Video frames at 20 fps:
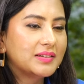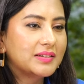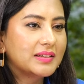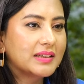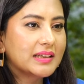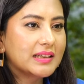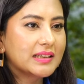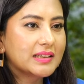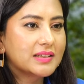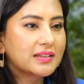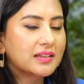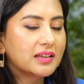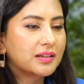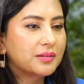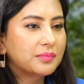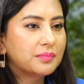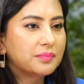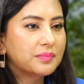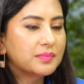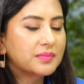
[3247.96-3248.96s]
Right.
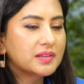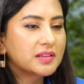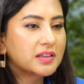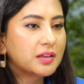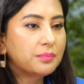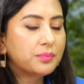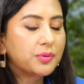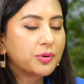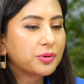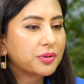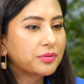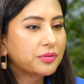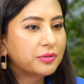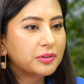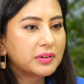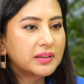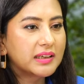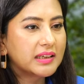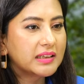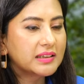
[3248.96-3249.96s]
Uh, some
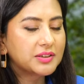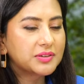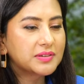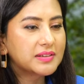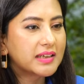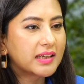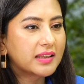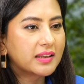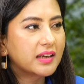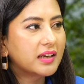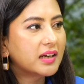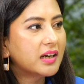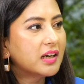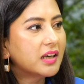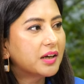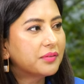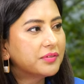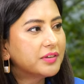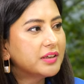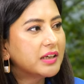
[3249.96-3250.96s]
beautiful things you said there. I
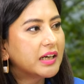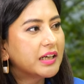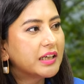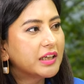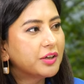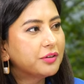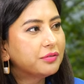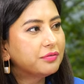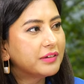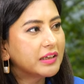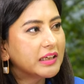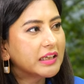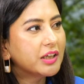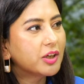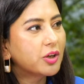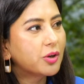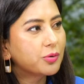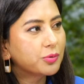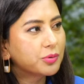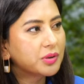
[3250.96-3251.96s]
love the idea of filling
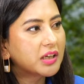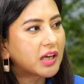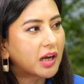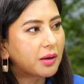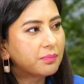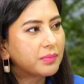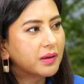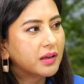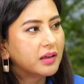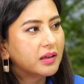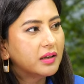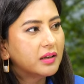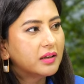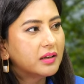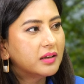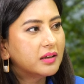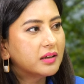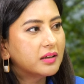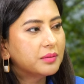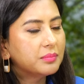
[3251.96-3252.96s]
your own cup,
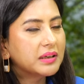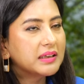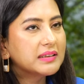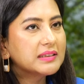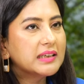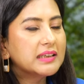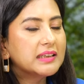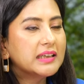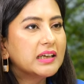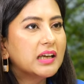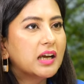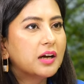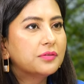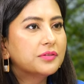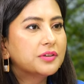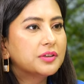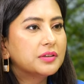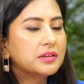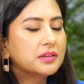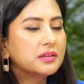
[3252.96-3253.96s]
yeah. uh, because I think
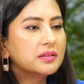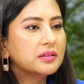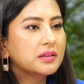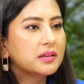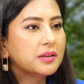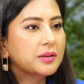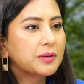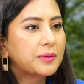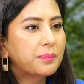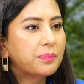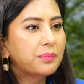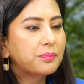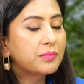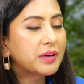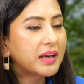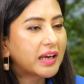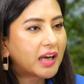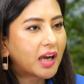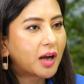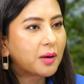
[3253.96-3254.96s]
after uh,
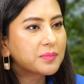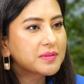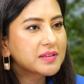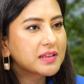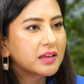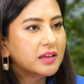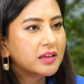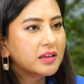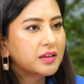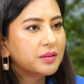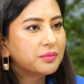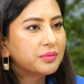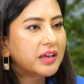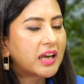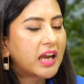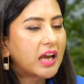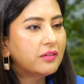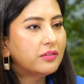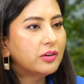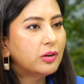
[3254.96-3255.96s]
breakups, we
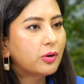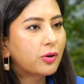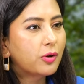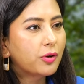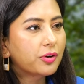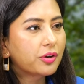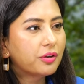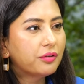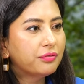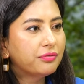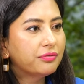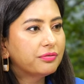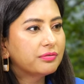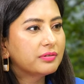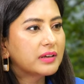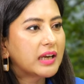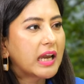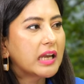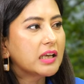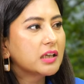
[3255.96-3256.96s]
have a lot of
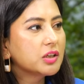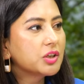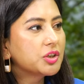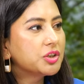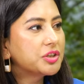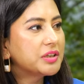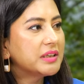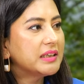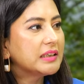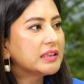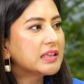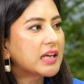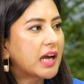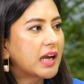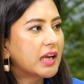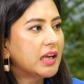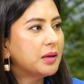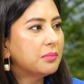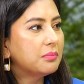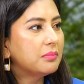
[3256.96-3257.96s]
energy,
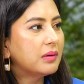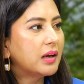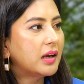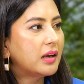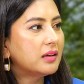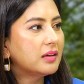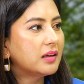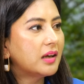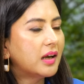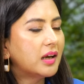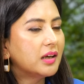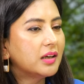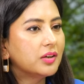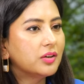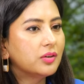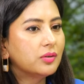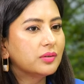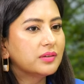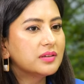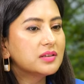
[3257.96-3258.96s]
time, and, and you
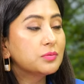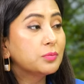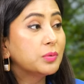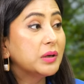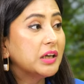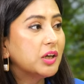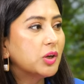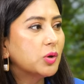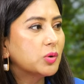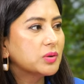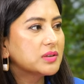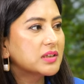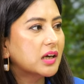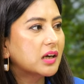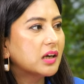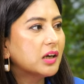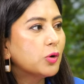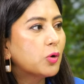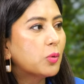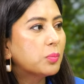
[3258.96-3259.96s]
know, this window
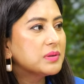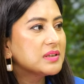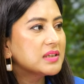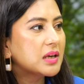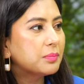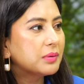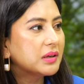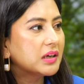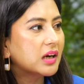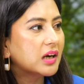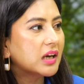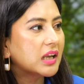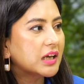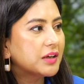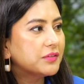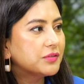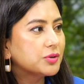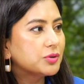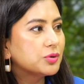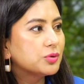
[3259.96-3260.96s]
suddenly opens up in our
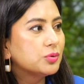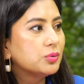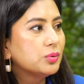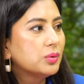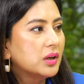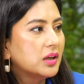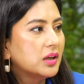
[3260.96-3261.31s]
life to do,